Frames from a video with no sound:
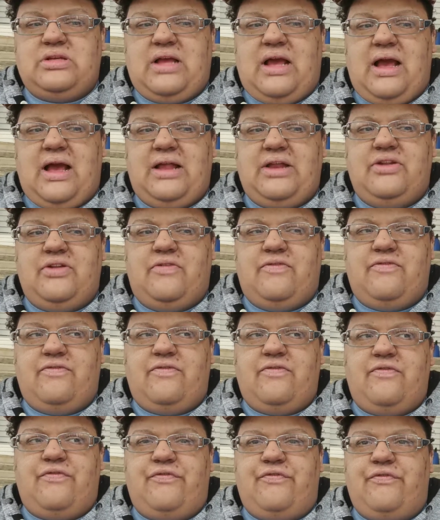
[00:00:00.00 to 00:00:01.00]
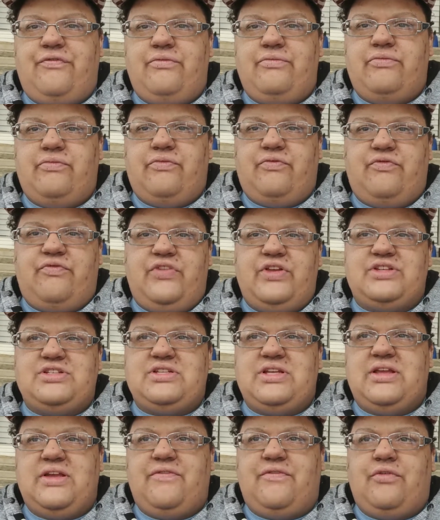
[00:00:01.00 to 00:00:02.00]
kind of
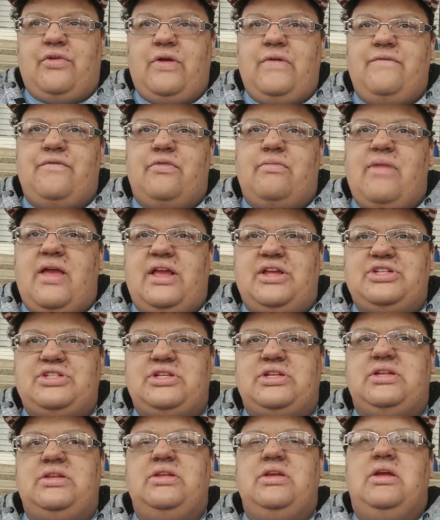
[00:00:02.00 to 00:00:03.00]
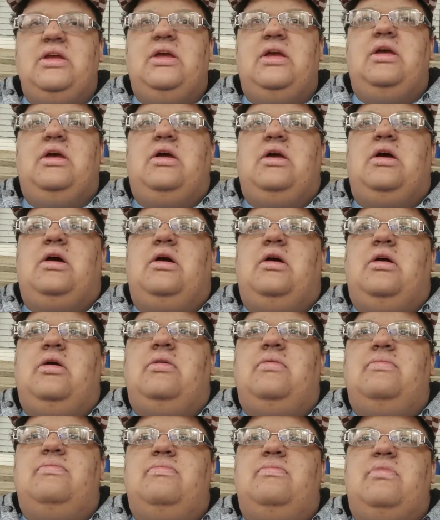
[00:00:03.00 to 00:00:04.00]
fishing for information,
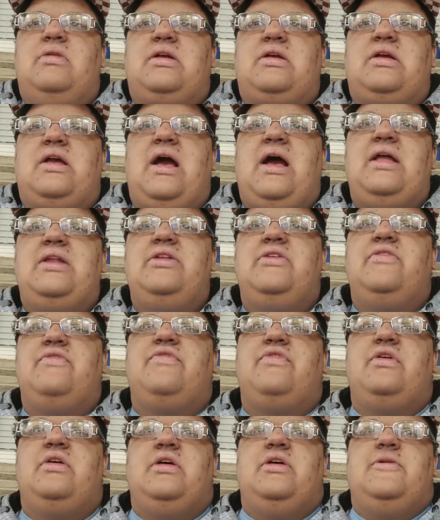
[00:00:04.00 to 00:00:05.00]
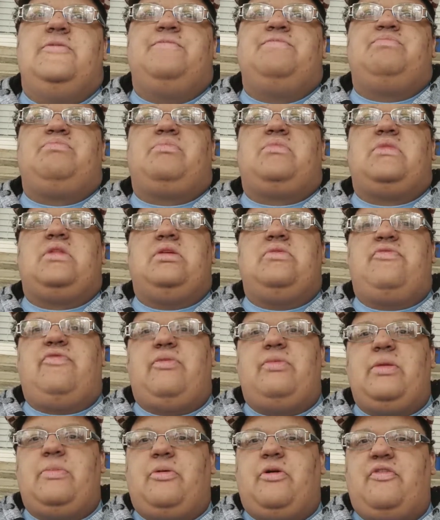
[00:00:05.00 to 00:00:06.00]
kind of
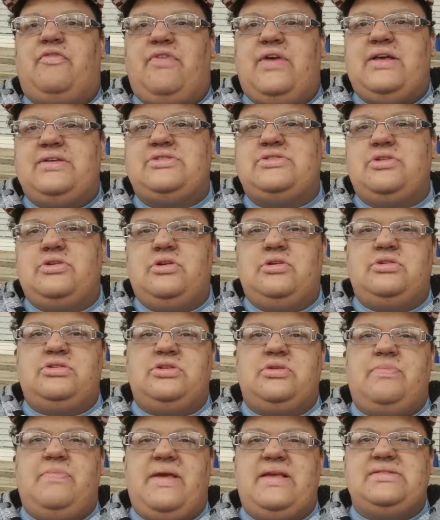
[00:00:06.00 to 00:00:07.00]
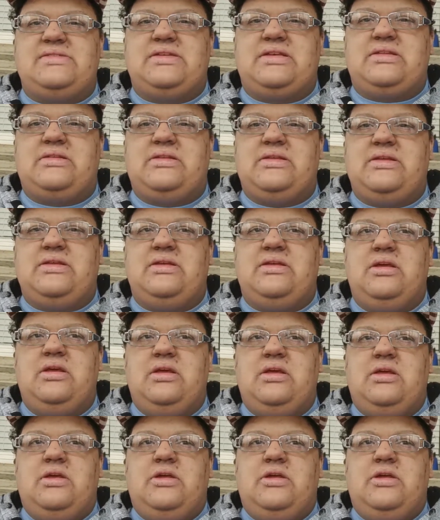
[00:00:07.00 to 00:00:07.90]
from the professor to basically